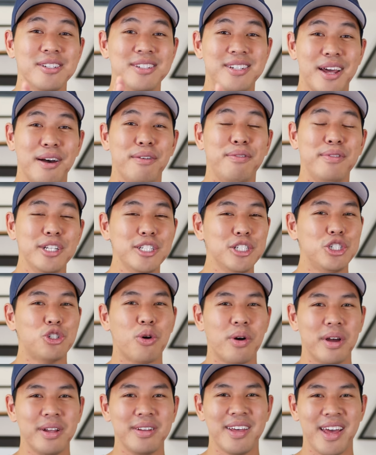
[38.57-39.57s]
definitely
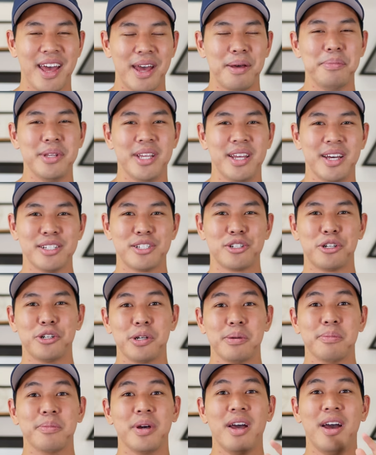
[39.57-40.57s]
join the MBS
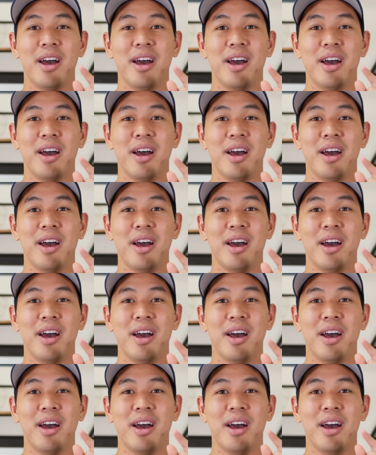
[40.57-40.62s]
group.